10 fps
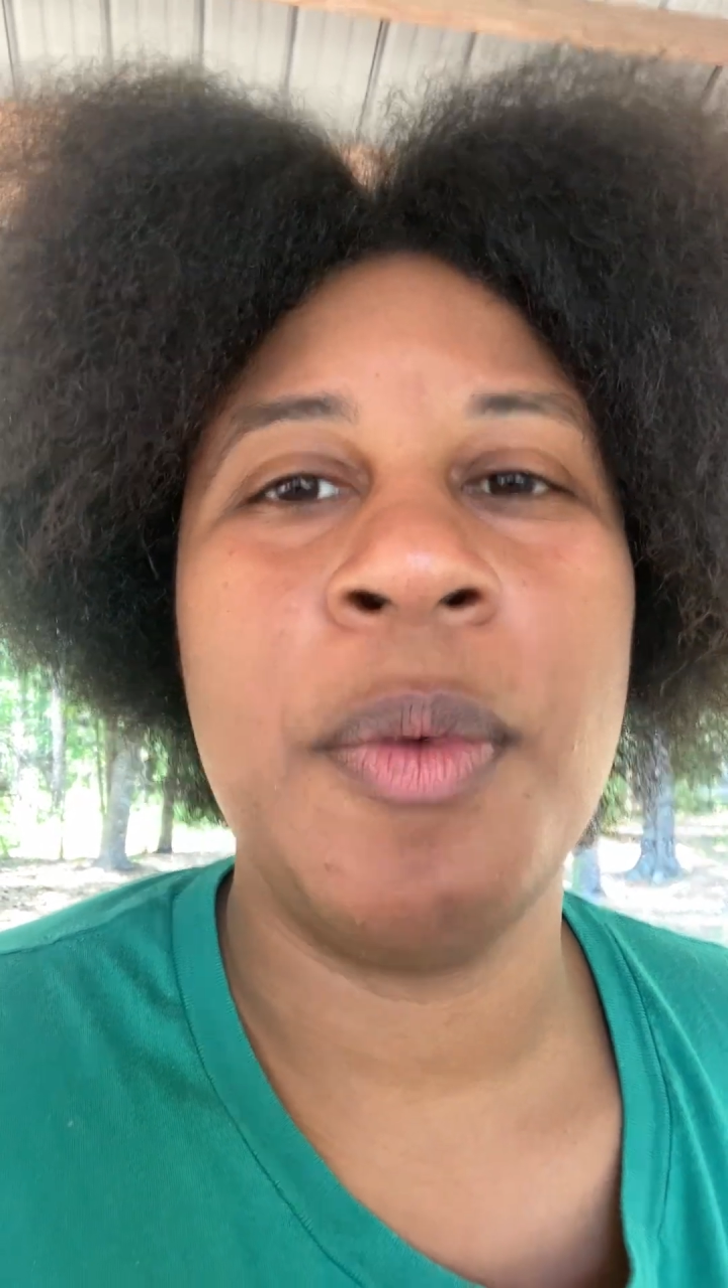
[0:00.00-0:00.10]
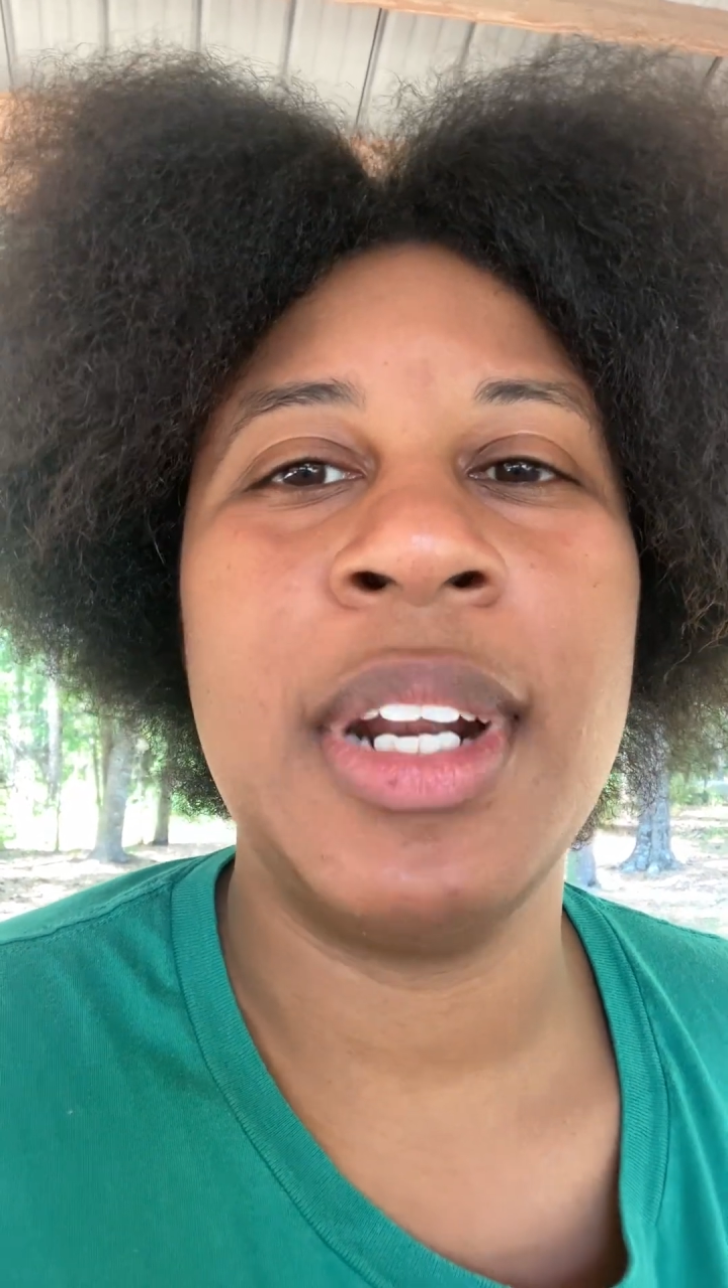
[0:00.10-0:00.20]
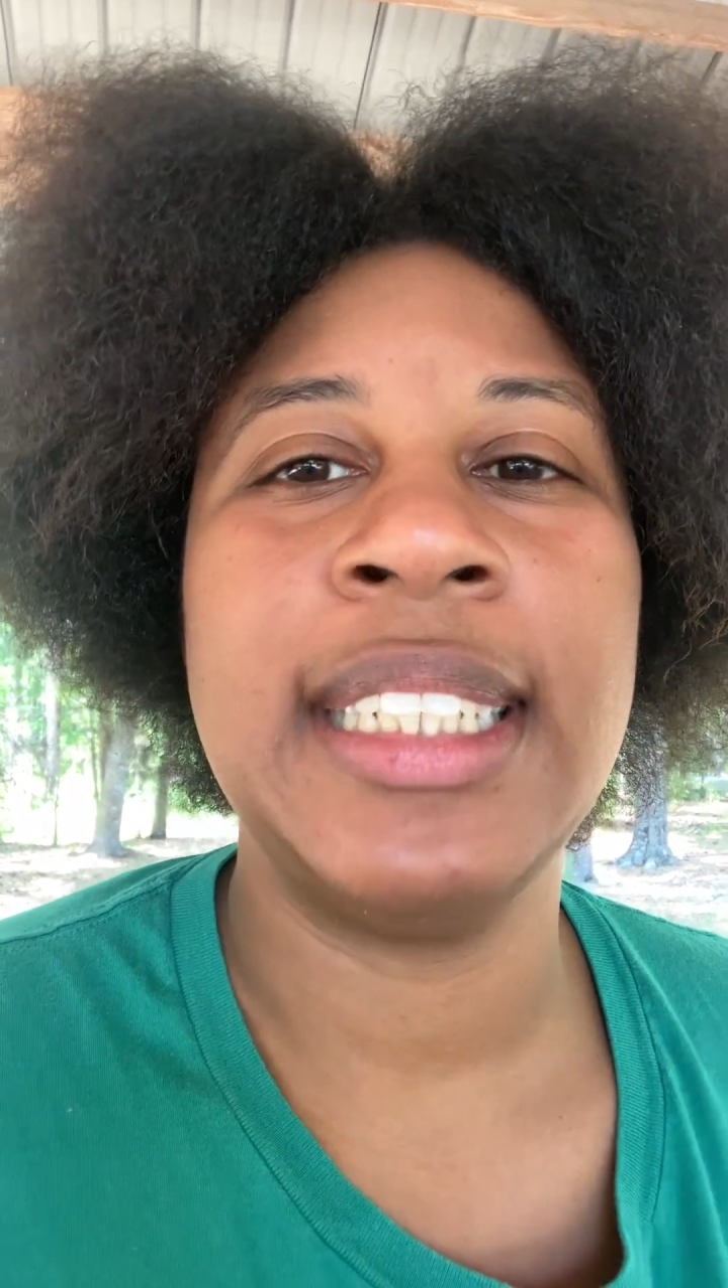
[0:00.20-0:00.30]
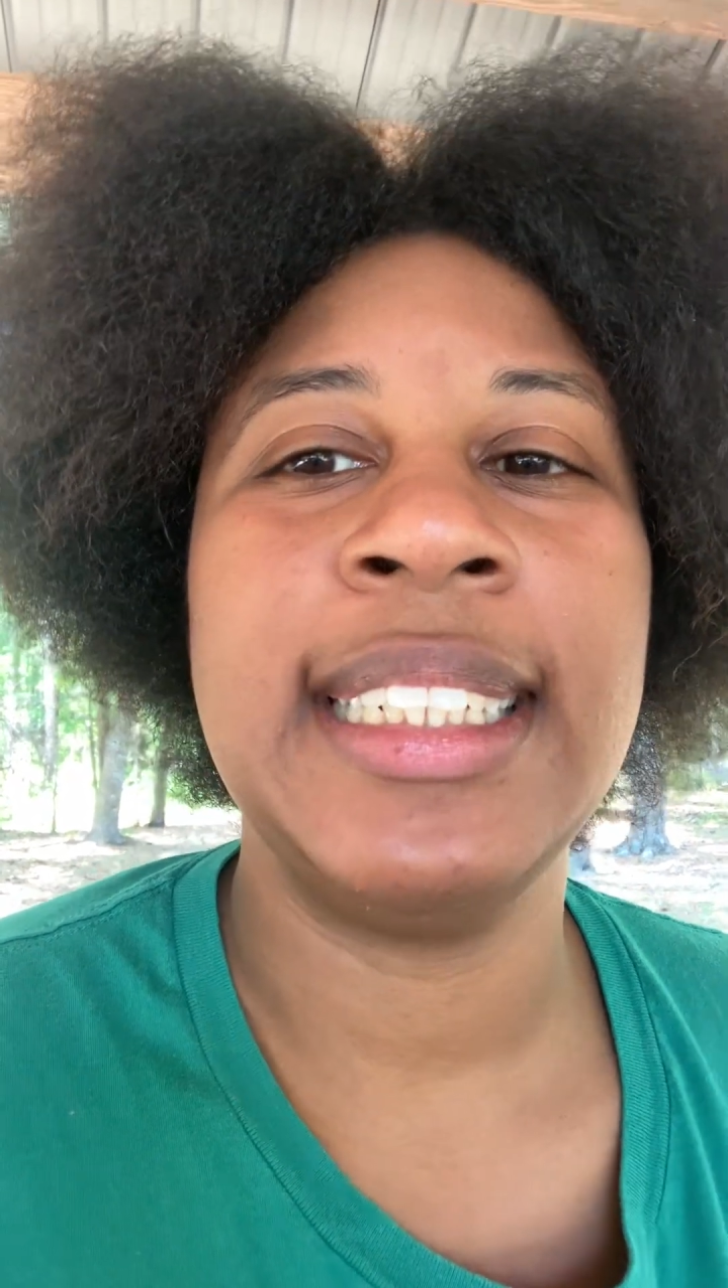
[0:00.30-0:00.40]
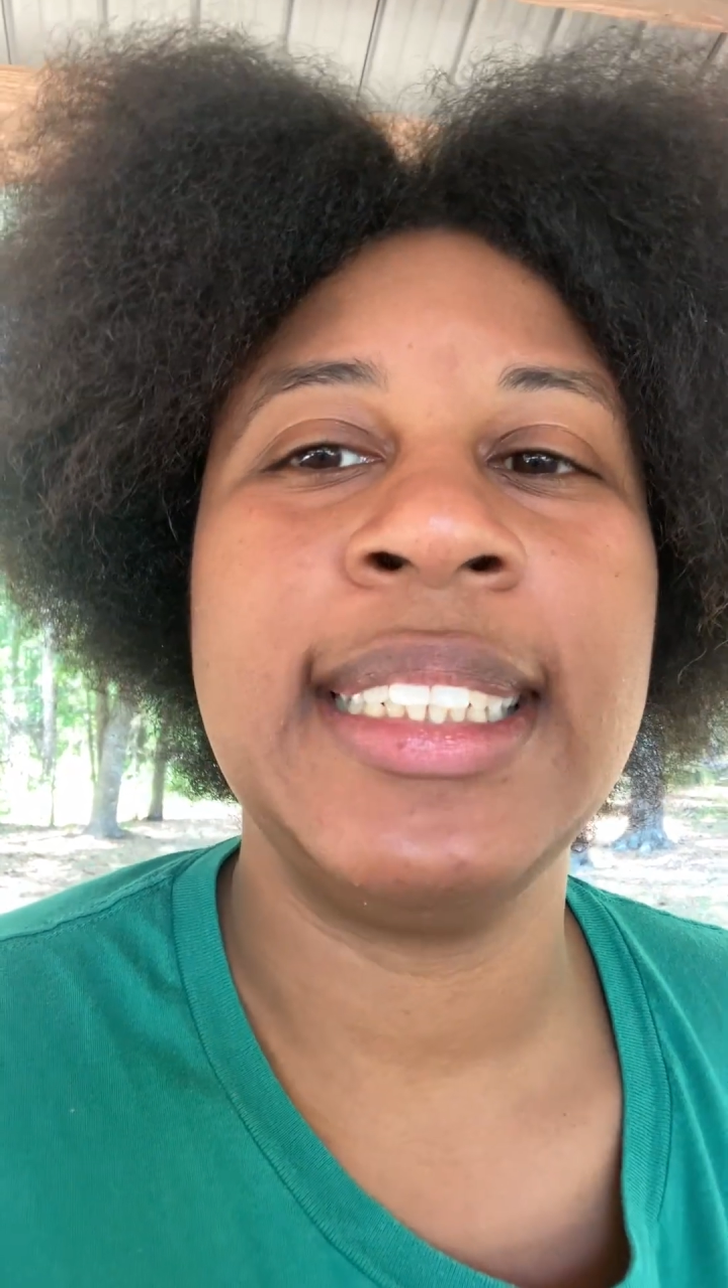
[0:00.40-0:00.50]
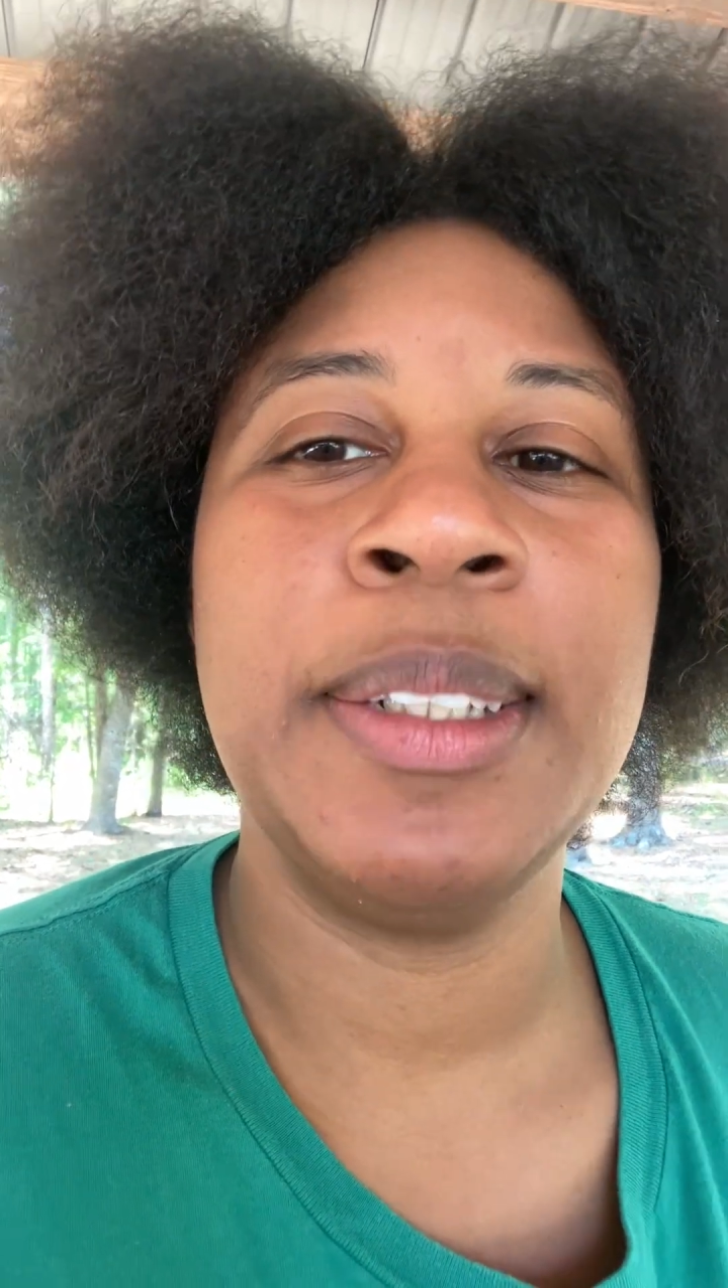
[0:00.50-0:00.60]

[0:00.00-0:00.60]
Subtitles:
When I say